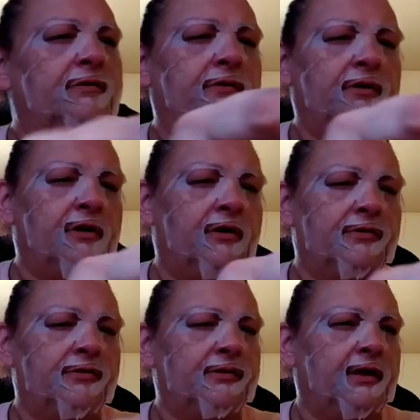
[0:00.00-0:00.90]
So there you go.
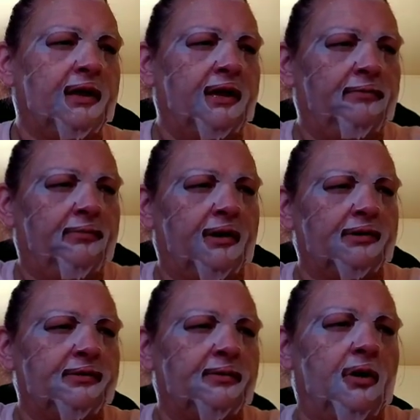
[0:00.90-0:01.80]
This is like $8
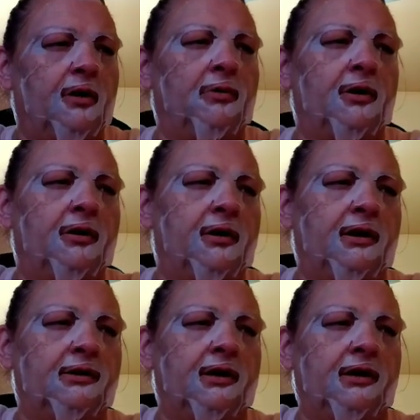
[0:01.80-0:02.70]
at Walmart,
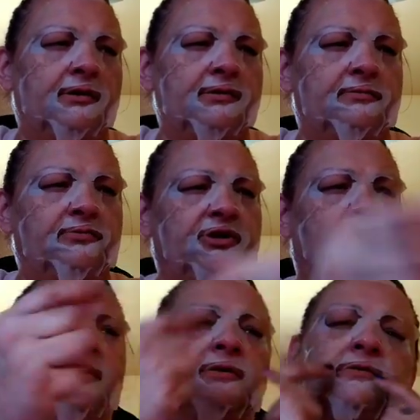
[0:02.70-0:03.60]
eight and some
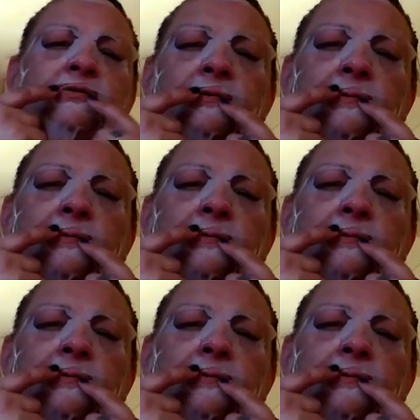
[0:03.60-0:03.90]
change.